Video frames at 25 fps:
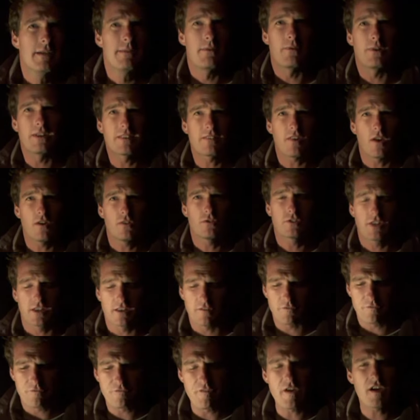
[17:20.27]
But we're told
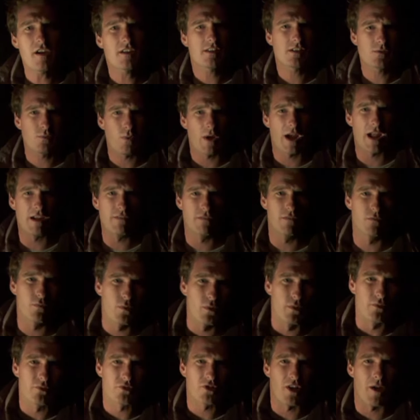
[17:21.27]
that the first wave of
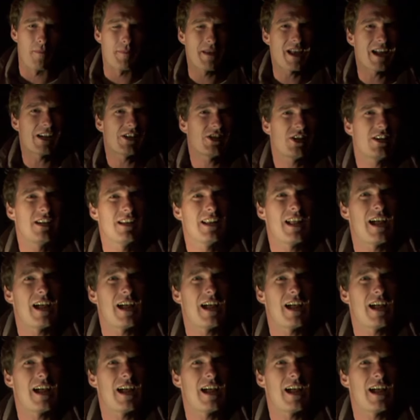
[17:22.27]
Wolfe's army actually